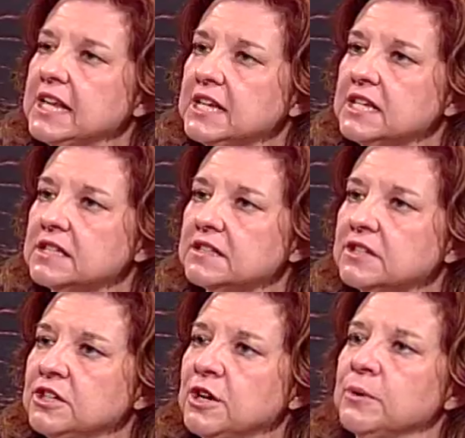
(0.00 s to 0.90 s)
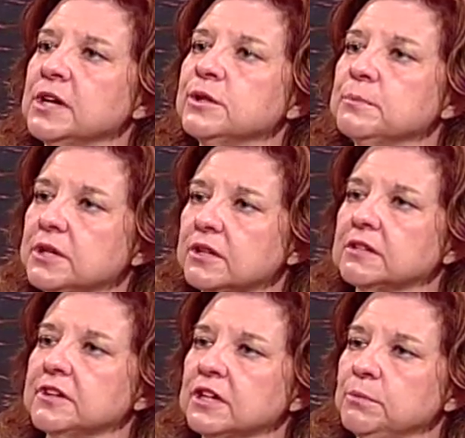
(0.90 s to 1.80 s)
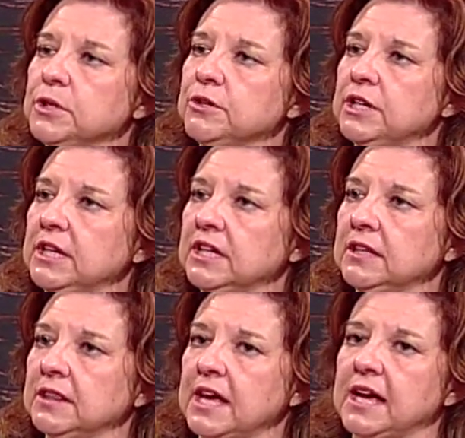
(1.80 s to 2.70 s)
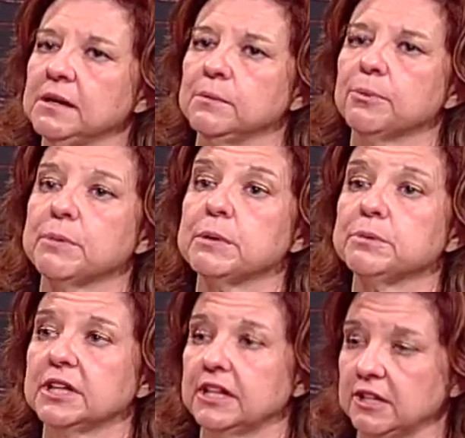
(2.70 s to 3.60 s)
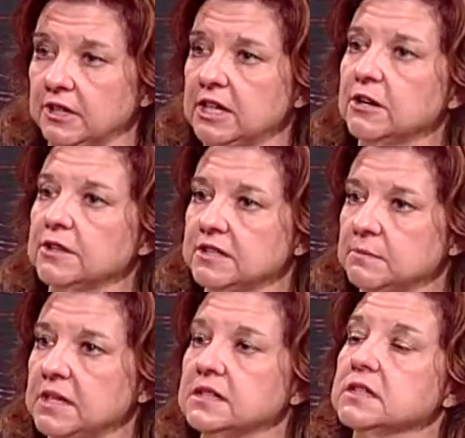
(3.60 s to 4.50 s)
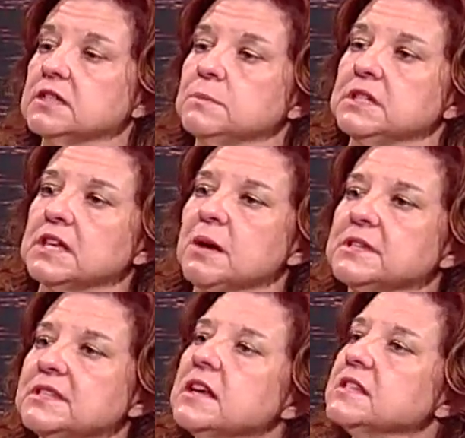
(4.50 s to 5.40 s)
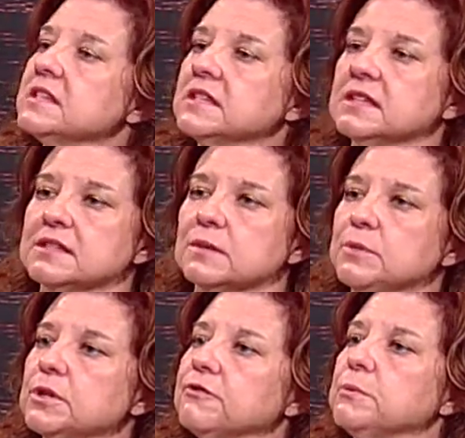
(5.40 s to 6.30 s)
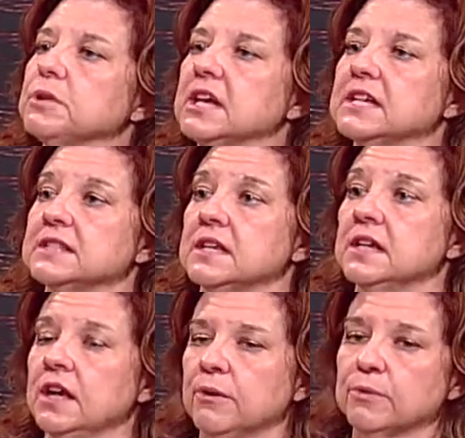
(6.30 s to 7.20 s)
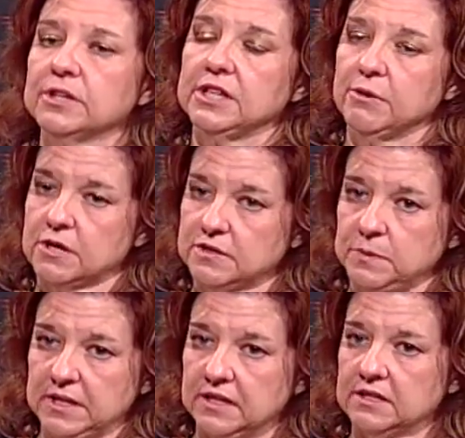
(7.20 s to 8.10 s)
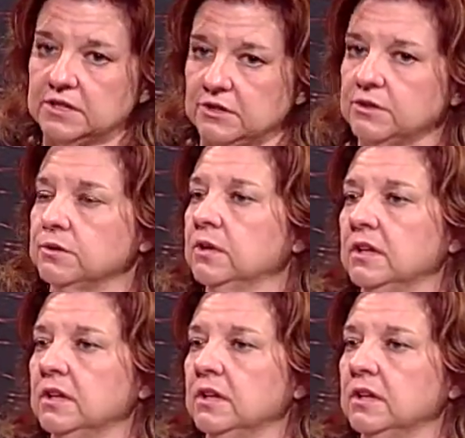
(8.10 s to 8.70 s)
is, you know, in the middle of a community that probably could hear this message. I mean, Thomas Nelson is a beautiful place, and really you are speaking to